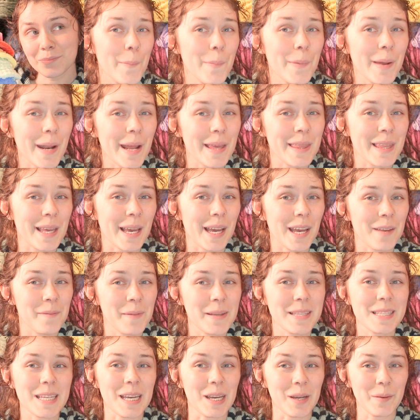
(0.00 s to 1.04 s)
But I think I
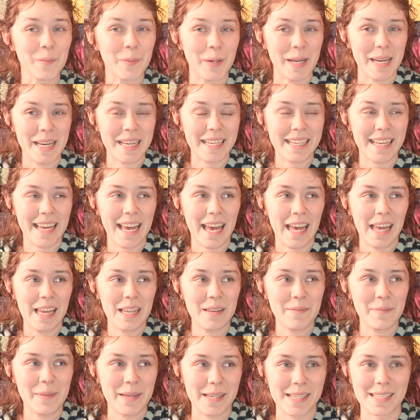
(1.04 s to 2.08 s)
might take a break
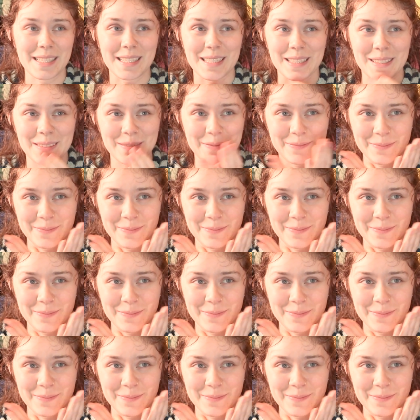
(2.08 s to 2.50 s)
and make